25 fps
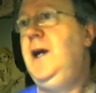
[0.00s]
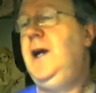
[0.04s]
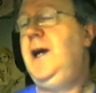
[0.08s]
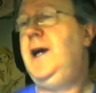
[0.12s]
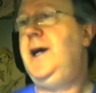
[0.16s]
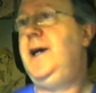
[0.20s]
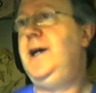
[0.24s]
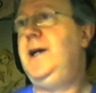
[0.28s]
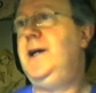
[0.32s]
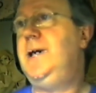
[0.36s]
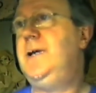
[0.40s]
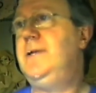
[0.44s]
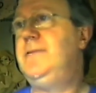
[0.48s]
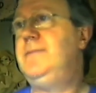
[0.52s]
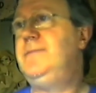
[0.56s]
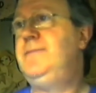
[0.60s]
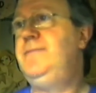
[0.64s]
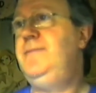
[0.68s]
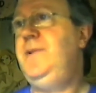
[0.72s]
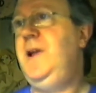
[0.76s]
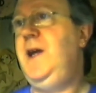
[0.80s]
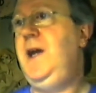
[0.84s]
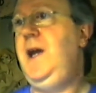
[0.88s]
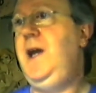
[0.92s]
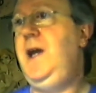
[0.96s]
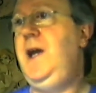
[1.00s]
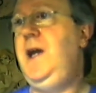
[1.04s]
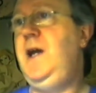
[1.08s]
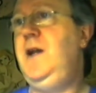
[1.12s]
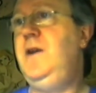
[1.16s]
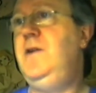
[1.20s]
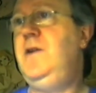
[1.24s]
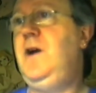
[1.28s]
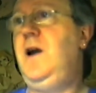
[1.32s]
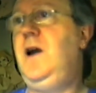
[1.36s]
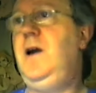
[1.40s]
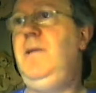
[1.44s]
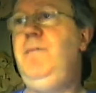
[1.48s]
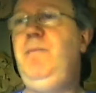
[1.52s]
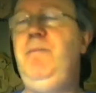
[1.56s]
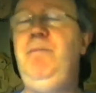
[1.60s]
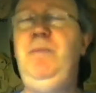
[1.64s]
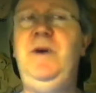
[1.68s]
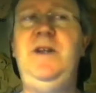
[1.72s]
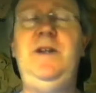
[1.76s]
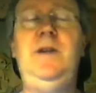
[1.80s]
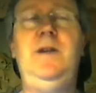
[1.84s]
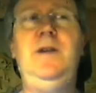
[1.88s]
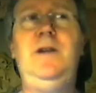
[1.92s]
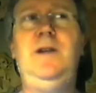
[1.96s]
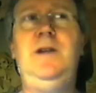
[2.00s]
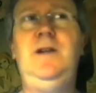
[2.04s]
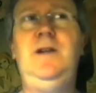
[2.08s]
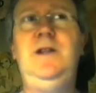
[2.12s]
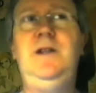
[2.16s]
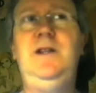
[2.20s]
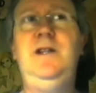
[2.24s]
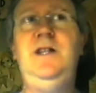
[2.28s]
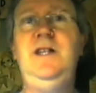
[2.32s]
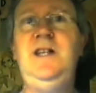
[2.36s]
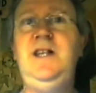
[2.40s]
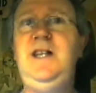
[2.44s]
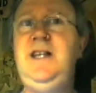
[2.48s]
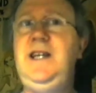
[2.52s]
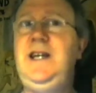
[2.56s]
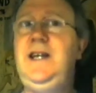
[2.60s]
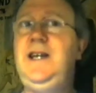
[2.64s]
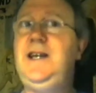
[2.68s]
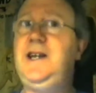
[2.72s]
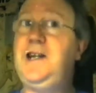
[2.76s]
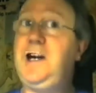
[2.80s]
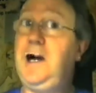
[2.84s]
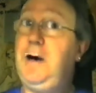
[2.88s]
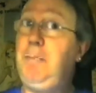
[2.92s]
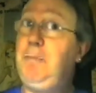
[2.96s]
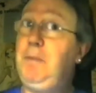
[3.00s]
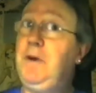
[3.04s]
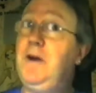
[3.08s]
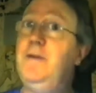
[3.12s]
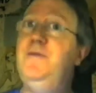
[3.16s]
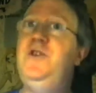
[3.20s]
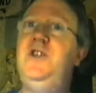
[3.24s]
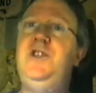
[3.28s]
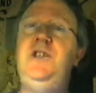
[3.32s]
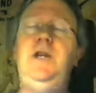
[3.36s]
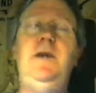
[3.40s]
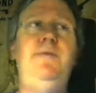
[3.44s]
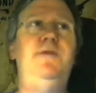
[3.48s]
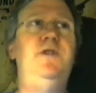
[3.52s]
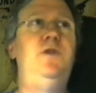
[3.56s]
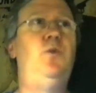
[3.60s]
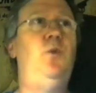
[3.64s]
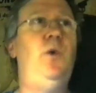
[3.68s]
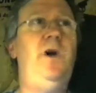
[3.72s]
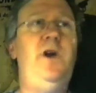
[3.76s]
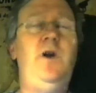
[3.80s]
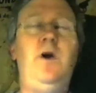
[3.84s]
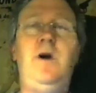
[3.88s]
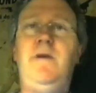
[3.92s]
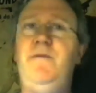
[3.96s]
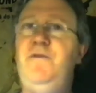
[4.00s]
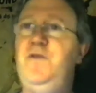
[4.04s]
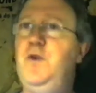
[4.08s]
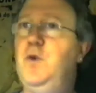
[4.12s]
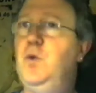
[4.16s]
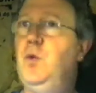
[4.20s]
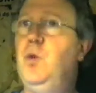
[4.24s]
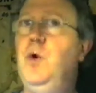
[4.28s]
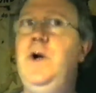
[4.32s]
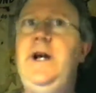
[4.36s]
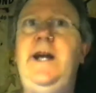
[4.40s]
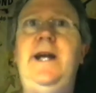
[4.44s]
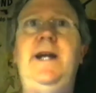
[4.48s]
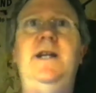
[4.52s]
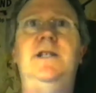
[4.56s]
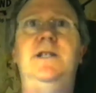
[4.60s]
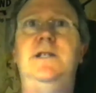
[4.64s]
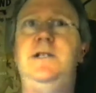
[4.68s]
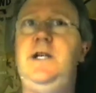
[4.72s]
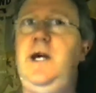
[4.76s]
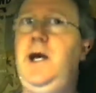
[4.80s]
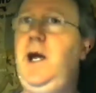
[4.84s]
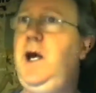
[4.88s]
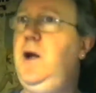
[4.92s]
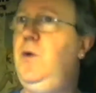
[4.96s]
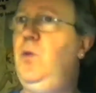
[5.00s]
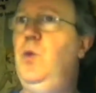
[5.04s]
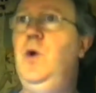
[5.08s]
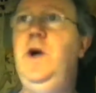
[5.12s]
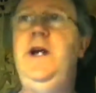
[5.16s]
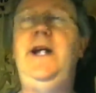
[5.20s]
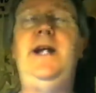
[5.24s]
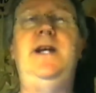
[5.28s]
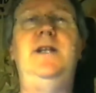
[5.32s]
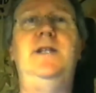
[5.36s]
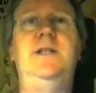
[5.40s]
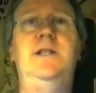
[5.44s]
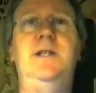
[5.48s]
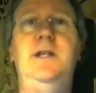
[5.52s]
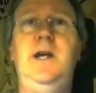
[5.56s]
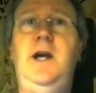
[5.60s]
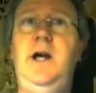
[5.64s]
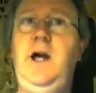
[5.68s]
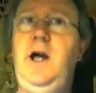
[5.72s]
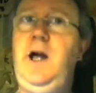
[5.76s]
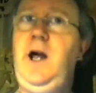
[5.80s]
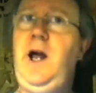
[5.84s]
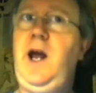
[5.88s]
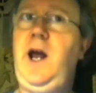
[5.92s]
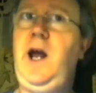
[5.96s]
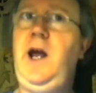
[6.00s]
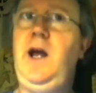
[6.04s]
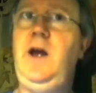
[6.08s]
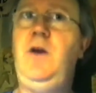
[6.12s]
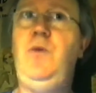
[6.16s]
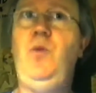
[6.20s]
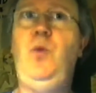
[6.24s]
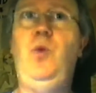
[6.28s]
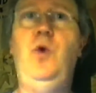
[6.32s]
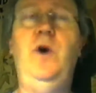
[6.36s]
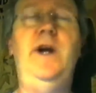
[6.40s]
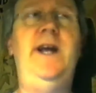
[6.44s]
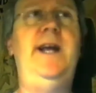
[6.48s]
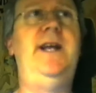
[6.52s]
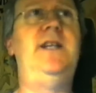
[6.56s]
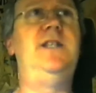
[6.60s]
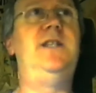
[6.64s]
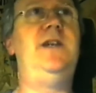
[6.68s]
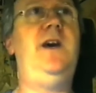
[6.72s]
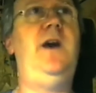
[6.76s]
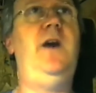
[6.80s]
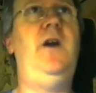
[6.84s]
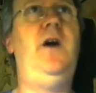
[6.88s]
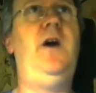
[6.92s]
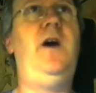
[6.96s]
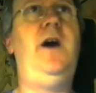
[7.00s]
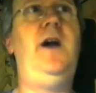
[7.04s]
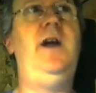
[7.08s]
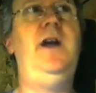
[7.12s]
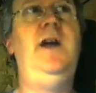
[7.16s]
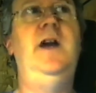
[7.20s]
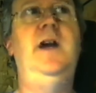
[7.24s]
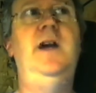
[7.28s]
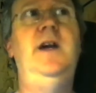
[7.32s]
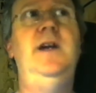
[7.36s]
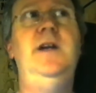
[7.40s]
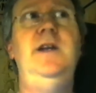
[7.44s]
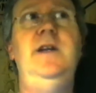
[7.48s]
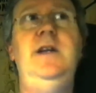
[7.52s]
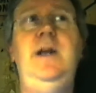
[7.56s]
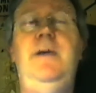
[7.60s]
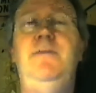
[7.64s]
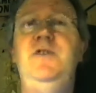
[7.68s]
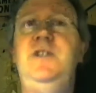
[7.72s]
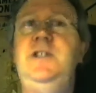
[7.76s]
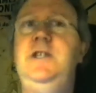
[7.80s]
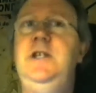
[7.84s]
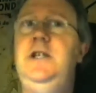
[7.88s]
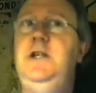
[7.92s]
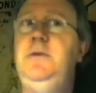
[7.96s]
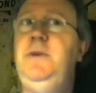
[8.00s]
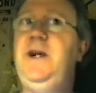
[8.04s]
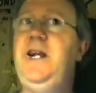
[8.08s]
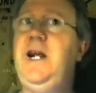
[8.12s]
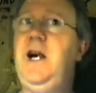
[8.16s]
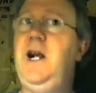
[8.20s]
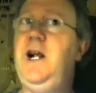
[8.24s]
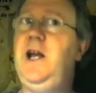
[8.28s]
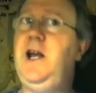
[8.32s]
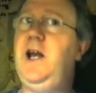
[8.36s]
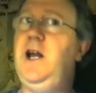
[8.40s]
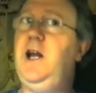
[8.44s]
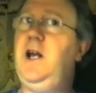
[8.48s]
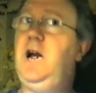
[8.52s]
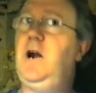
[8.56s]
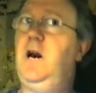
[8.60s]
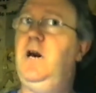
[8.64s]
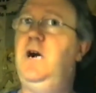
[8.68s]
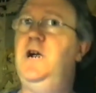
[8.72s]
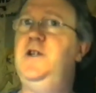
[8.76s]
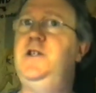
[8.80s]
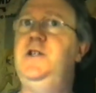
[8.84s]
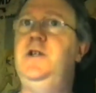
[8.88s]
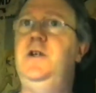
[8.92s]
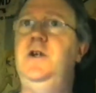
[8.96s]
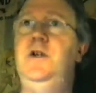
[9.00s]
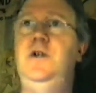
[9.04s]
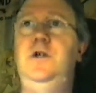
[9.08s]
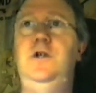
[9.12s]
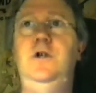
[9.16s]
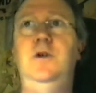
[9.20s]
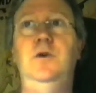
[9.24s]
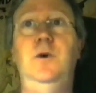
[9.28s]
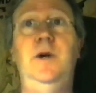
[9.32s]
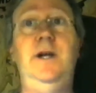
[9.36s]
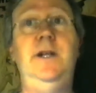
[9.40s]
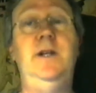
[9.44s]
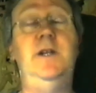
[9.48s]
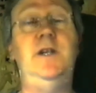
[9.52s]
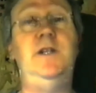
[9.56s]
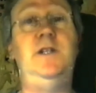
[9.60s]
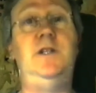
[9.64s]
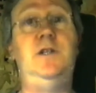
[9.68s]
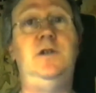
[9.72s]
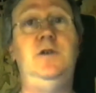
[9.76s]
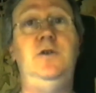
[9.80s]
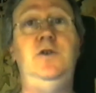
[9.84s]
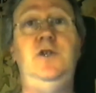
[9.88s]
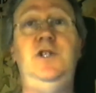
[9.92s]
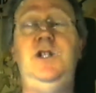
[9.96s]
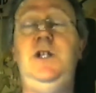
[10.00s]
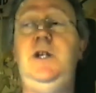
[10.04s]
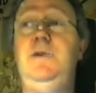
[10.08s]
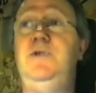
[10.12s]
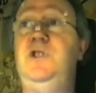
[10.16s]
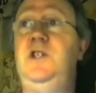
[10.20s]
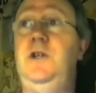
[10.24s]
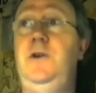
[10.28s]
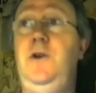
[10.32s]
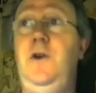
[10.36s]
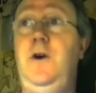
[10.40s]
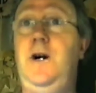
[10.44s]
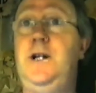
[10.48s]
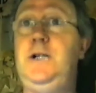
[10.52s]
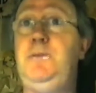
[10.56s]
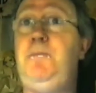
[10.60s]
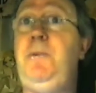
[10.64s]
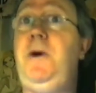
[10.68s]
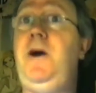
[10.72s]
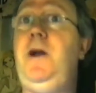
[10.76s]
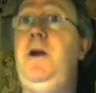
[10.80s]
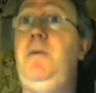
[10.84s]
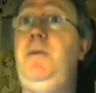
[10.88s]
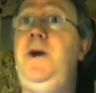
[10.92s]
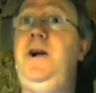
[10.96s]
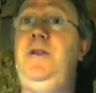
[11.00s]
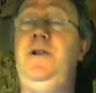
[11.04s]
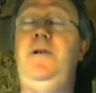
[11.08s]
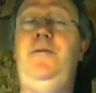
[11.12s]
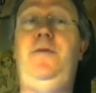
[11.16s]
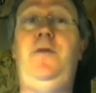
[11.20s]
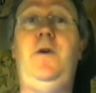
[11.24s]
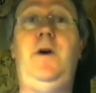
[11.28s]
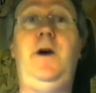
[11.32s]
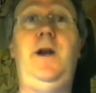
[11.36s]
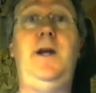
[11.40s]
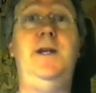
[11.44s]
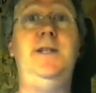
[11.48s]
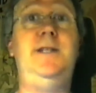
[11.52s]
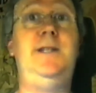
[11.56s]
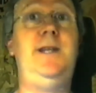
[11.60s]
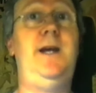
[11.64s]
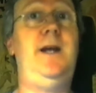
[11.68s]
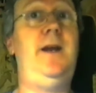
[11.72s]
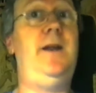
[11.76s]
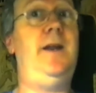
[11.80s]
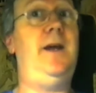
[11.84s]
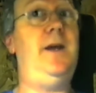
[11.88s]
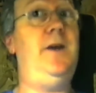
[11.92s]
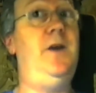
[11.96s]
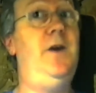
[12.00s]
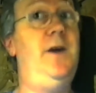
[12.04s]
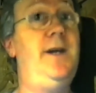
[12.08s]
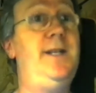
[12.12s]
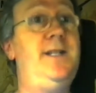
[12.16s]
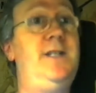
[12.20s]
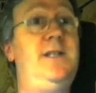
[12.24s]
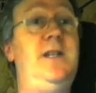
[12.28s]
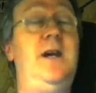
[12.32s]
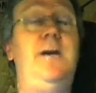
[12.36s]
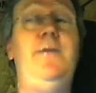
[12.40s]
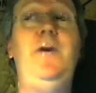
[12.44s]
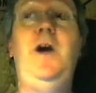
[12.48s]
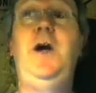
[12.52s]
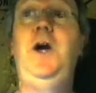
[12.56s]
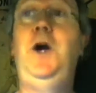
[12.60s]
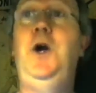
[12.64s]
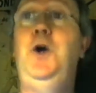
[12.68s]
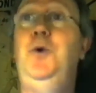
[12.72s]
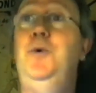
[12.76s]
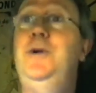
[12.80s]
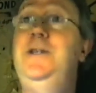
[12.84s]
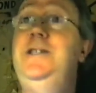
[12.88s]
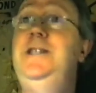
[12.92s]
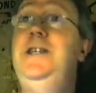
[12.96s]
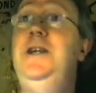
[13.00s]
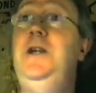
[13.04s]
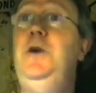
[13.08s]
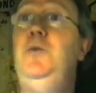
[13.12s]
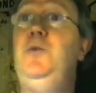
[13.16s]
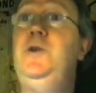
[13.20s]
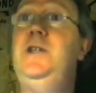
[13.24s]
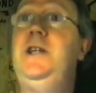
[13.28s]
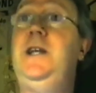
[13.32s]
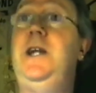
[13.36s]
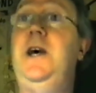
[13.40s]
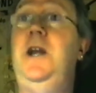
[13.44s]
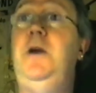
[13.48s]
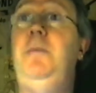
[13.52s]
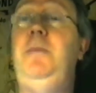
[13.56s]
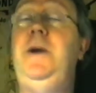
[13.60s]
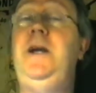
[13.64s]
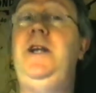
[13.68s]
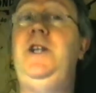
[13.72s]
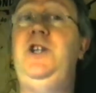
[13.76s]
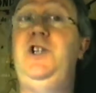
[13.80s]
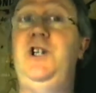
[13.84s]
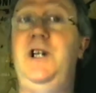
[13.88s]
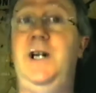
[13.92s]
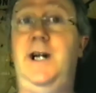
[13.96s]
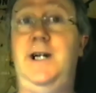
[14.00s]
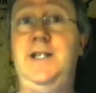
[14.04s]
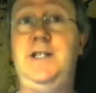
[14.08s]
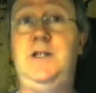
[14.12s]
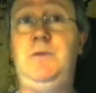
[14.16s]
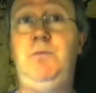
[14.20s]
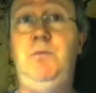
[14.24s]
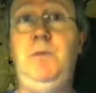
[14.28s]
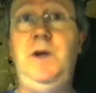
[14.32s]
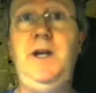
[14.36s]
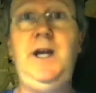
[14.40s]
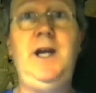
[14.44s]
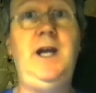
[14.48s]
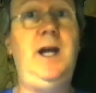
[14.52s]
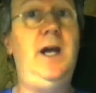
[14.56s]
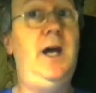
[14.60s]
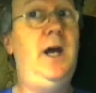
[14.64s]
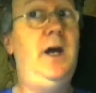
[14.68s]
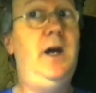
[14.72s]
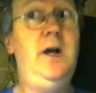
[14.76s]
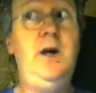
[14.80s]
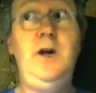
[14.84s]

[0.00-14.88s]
But the couple of shifts went on for weeks and weeks and weeks, and I never seemed to be getting any closer to doing these 2 shifts. The nice part about the Friday, Saturday night stuff was that it was going to be just me.